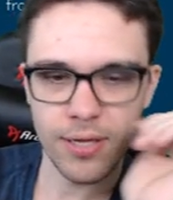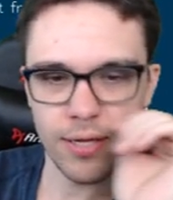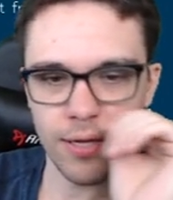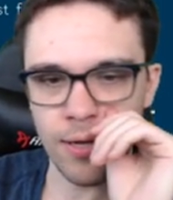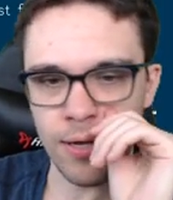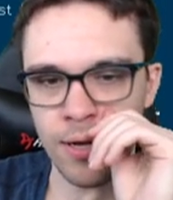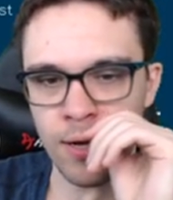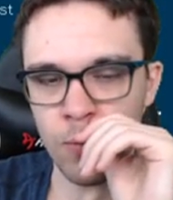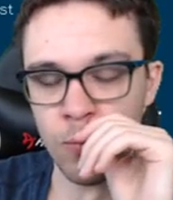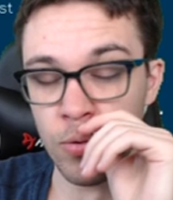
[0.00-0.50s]

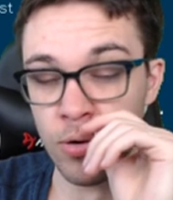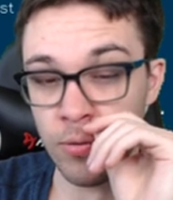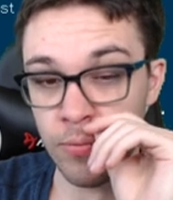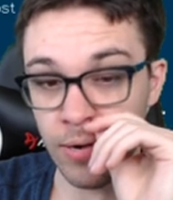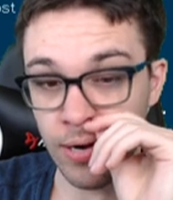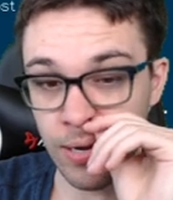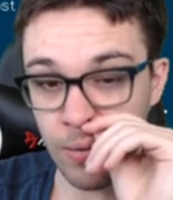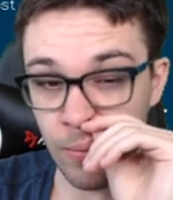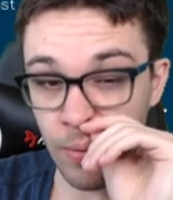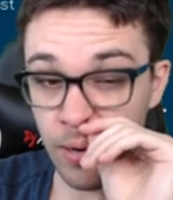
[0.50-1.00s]
Uh, wouldn't
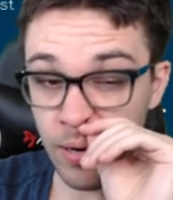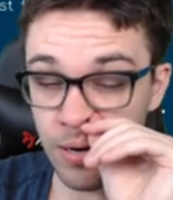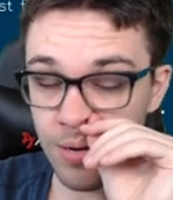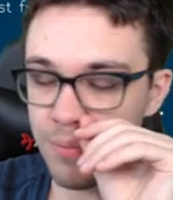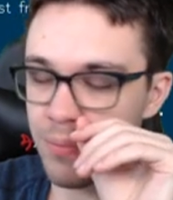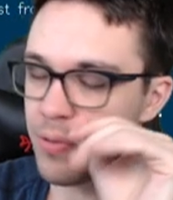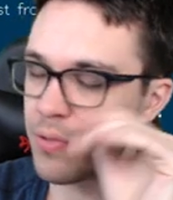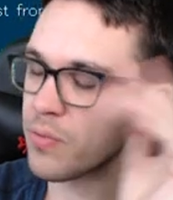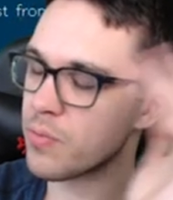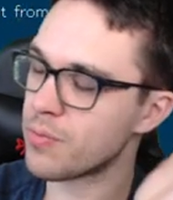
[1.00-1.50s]
recommend
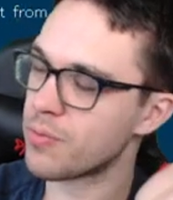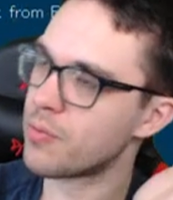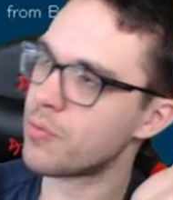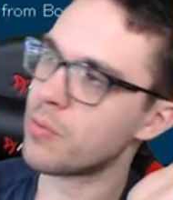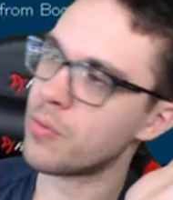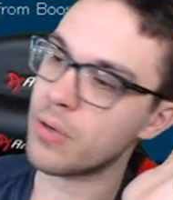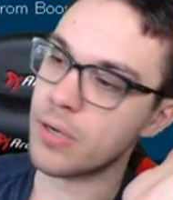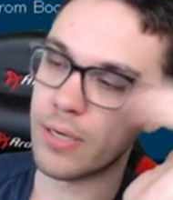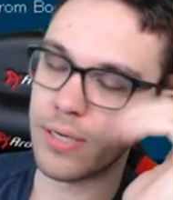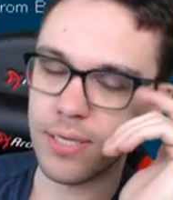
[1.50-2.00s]
it, but you
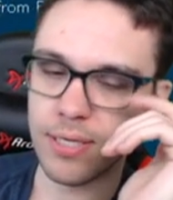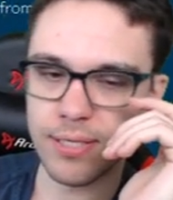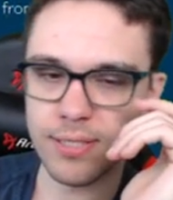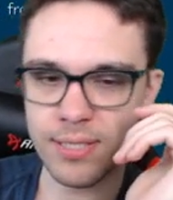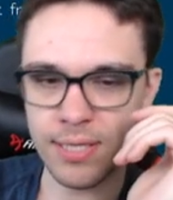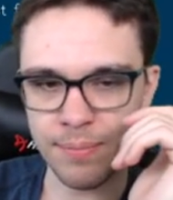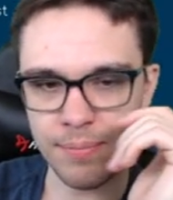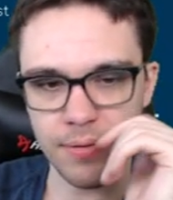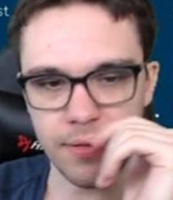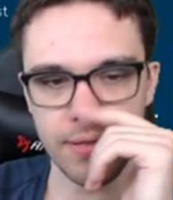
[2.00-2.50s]
could,
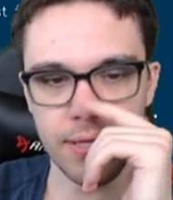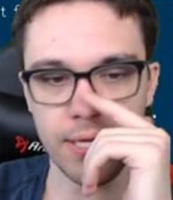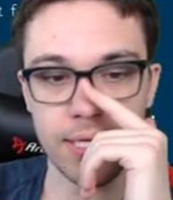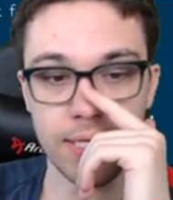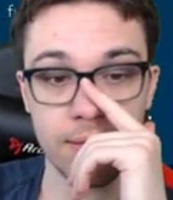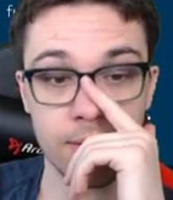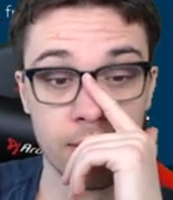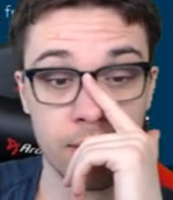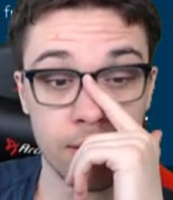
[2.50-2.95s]
type of thing.